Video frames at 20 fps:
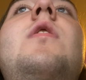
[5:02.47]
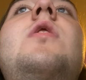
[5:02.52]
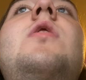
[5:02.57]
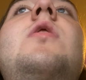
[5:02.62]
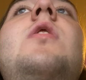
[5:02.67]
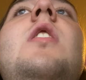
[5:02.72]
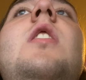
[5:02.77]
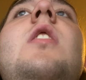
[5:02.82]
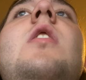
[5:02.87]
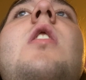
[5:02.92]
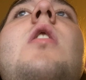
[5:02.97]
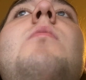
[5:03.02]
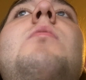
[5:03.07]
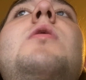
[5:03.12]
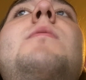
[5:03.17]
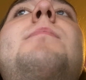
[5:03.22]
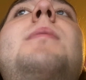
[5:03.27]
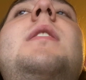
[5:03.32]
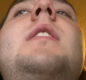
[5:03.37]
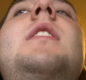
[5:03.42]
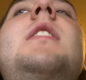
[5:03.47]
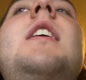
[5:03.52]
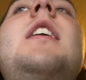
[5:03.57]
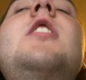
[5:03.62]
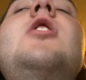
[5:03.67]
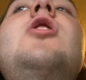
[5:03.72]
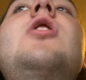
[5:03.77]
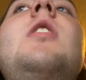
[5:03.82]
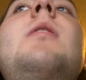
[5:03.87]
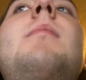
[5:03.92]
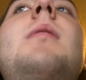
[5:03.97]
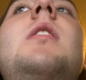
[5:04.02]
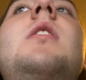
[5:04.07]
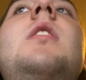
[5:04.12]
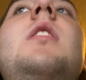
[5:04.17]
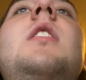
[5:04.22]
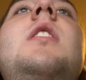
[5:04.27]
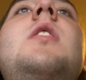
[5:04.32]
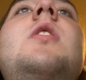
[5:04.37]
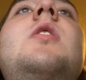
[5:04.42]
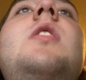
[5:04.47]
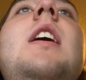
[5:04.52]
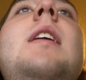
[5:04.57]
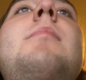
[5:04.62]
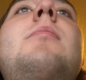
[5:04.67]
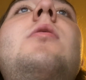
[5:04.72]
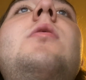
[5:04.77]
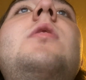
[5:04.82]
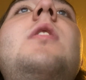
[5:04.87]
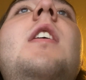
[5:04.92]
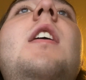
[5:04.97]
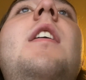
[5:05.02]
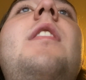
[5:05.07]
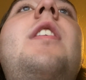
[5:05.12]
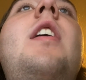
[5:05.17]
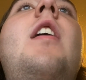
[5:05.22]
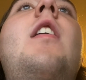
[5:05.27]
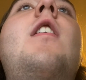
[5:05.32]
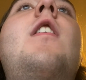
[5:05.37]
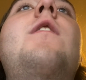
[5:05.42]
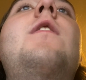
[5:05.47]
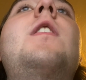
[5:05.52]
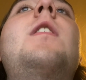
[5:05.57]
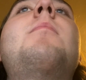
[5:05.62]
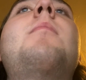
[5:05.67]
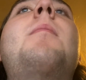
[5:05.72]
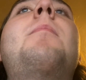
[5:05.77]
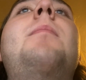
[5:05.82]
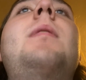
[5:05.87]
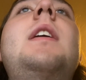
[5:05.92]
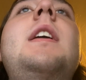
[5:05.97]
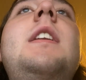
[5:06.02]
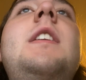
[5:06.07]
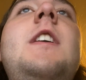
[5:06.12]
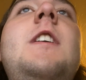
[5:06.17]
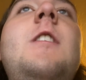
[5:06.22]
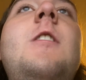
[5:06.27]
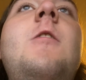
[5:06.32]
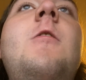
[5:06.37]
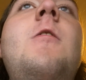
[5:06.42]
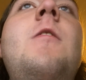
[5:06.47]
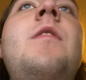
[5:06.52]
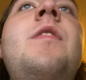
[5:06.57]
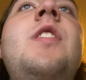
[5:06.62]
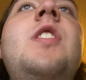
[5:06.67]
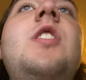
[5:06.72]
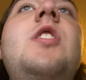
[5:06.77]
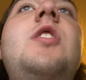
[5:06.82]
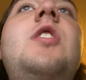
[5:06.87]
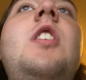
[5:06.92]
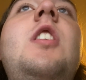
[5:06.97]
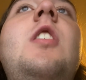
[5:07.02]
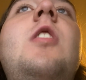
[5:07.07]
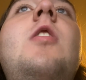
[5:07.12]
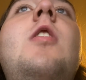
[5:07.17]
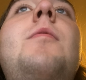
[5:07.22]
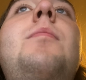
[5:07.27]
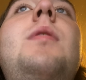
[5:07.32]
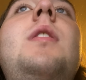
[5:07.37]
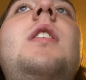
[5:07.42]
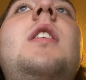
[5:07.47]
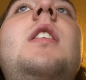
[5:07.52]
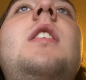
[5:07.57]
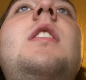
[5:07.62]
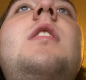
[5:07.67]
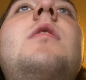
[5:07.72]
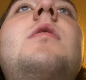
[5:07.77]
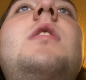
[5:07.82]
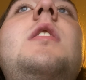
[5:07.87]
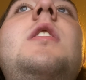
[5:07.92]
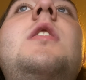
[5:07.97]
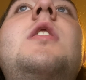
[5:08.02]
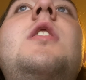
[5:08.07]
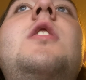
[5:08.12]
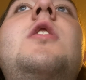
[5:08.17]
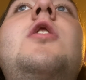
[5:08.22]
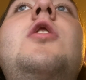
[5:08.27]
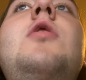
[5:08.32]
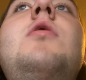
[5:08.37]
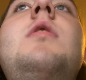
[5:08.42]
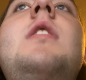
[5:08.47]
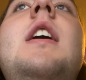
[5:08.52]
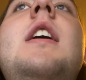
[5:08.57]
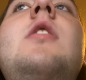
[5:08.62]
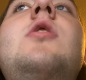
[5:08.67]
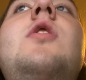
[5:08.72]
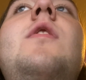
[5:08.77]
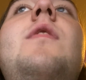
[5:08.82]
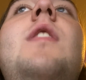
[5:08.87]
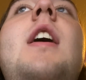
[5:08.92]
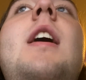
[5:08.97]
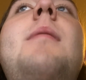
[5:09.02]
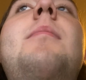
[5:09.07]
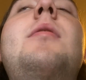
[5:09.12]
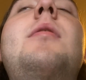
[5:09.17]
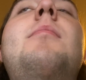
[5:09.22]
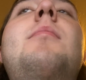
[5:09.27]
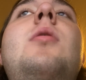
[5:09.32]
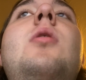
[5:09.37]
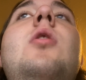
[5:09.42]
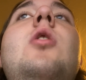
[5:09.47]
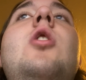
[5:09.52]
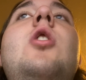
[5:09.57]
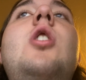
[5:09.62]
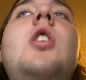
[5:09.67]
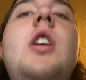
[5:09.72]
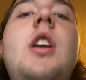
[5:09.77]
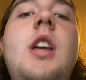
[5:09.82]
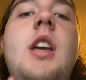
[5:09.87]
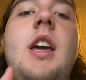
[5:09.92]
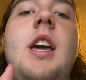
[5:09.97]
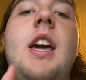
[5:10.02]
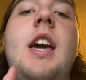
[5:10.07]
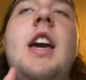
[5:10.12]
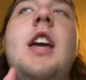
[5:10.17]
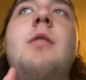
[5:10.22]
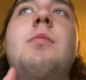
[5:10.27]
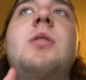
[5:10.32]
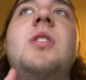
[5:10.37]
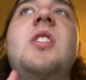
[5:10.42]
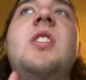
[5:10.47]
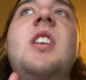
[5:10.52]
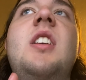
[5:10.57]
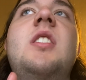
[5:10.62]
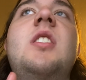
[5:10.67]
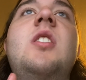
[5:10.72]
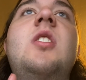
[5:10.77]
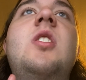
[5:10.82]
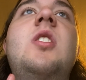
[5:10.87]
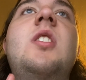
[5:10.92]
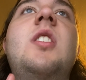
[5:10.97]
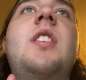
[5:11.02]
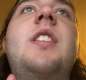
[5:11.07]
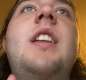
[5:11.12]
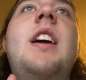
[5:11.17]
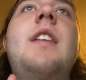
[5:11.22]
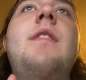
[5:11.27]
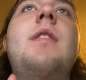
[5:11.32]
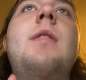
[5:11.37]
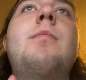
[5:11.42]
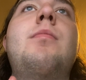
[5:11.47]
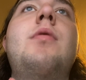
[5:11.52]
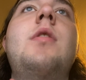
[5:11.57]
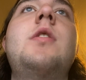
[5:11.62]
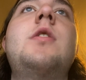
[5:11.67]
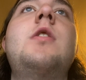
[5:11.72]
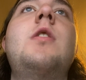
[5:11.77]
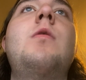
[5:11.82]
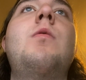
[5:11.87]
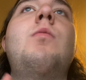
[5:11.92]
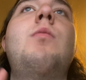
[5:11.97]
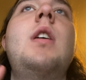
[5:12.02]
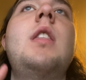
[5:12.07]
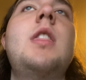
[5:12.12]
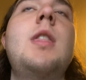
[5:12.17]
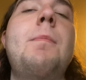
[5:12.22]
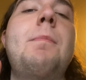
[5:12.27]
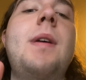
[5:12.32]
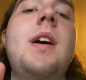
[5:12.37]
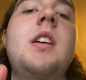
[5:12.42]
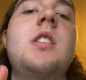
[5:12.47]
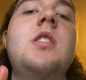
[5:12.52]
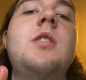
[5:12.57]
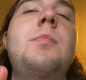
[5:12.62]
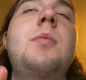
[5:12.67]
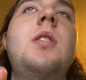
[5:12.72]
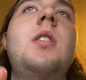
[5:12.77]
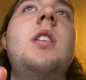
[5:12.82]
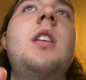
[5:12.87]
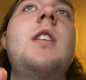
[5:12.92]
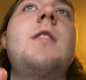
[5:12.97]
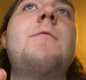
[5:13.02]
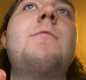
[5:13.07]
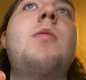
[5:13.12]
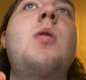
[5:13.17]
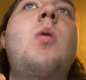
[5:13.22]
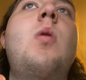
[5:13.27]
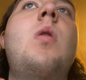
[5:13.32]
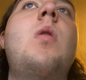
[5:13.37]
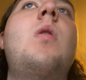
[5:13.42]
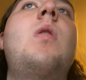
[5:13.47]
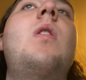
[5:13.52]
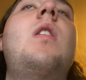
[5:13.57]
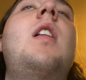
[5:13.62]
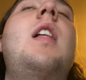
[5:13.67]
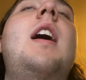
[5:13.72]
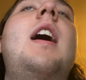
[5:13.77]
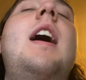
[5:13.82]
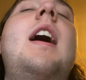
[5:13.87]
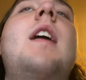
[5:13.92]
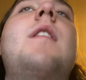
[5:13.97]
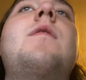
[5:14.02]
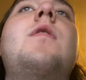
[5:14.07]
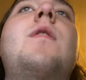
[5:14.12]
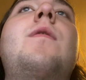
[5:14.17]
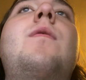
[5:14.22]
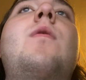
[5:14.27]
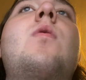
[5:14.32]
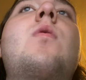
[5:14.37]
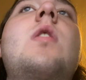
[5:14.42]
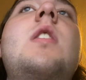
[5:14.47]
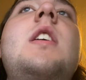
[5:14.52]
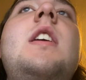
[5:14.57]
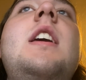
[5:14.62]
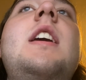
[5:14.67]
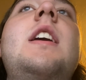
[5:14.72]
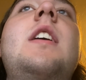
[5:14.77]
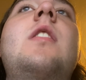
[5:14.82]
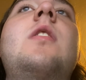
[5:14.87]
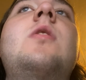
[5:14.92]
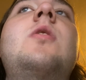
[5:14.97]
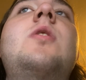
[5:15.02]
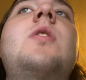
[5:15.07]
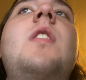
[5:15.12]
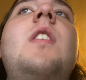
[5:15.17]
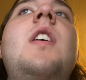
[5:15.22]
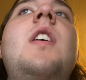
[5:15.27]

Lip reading: Sinegal was potentially mentally disabled, they offered him a plea deal. Sinegal pleaded guilty to 2 counts of capital murder and was sentenced to life in prison with the possibility of parole after 40 years.